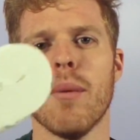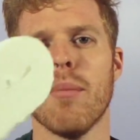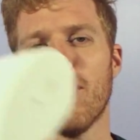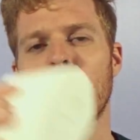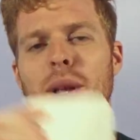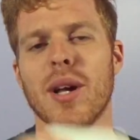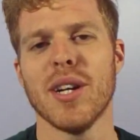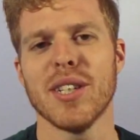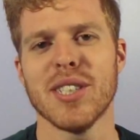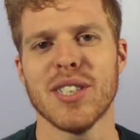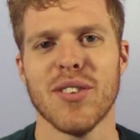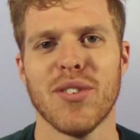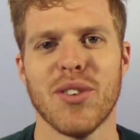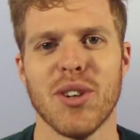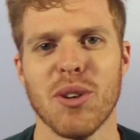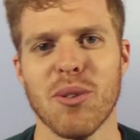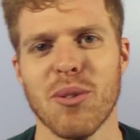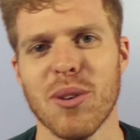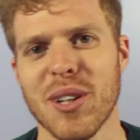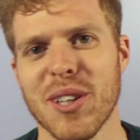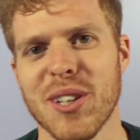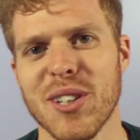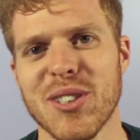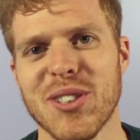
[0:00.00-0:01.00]
Plus, if you're
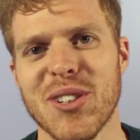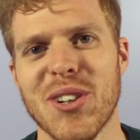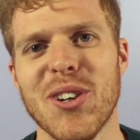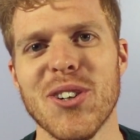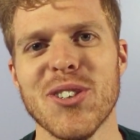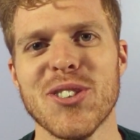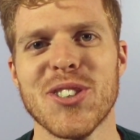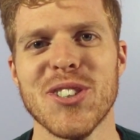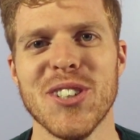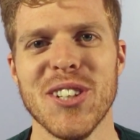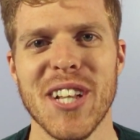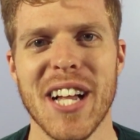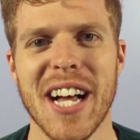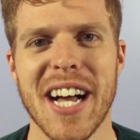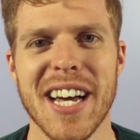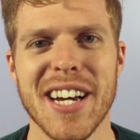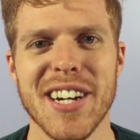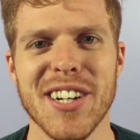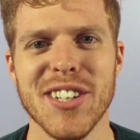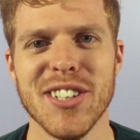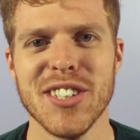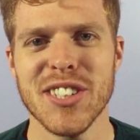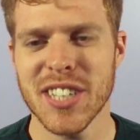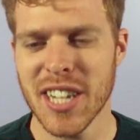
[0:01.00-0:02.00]
one of those
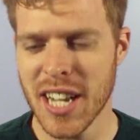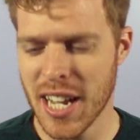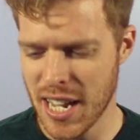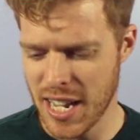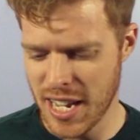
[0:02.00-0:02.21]
ultralighters,